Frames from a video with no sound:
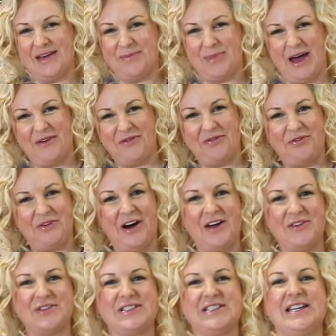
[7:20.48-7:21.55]
about
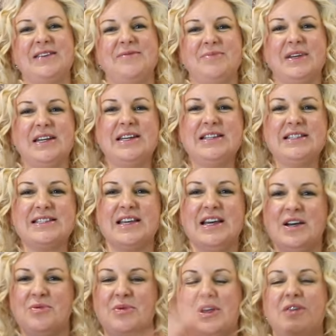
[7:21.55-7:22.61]
5 to 10 minutes,
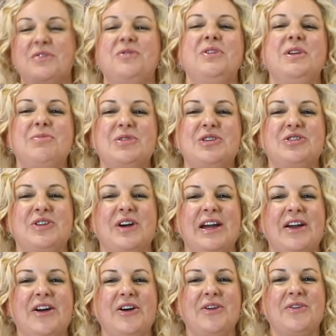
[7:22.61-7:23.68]
we can flip the
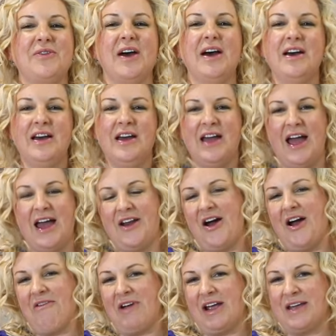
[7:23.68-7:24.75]
tray over, and
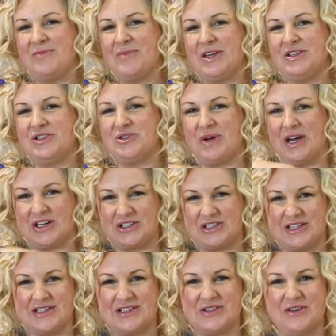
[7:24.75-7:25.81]
I recommend you
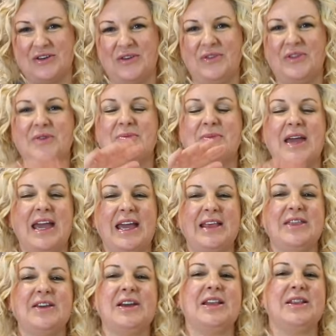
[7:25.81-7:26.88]
actually serve them
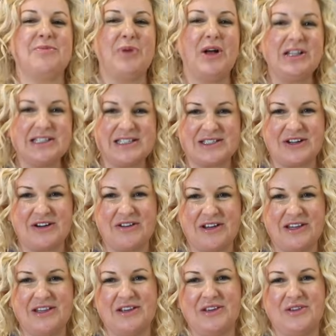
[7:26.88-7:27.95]
either in the
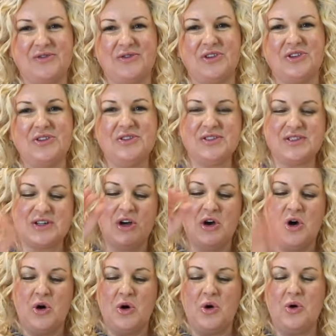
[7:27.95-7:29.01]
polystyrene that you've used
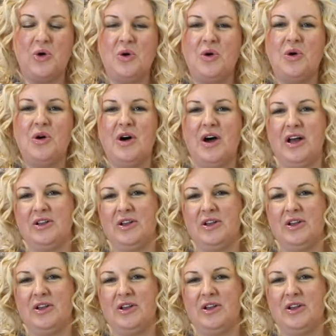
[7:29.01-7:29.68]
or a